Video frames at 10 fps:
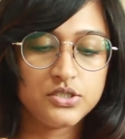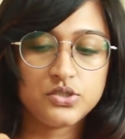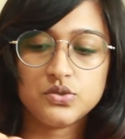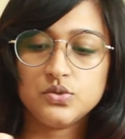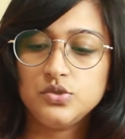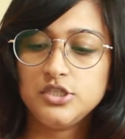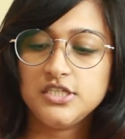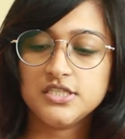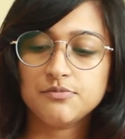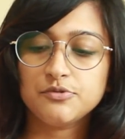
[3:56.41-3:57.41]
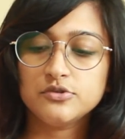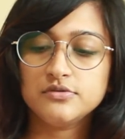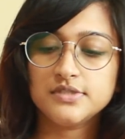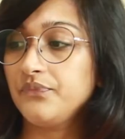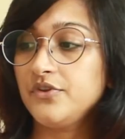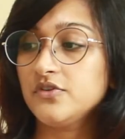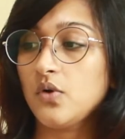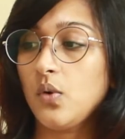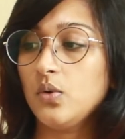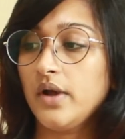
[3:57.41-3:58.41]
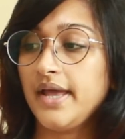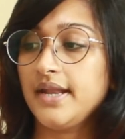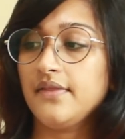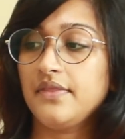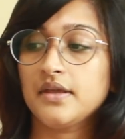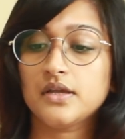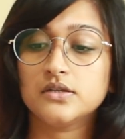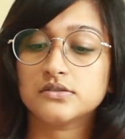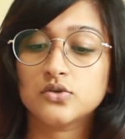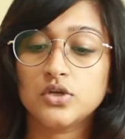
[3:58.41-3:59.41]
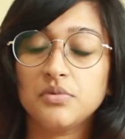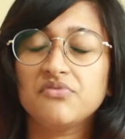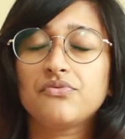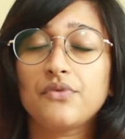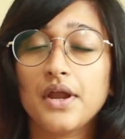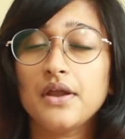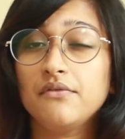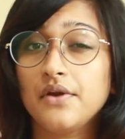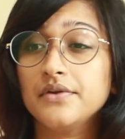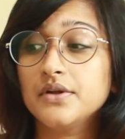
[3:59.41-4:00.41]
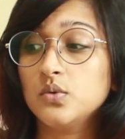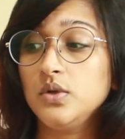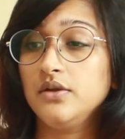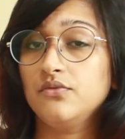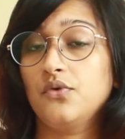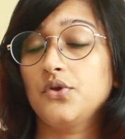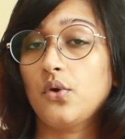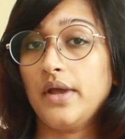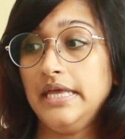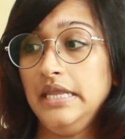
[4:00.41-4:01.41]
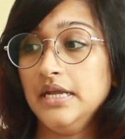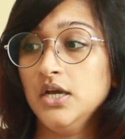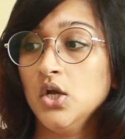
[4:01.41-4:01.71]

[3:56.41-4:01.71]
2 teaspoons. This whole henna thing is going to be very cooling for your head.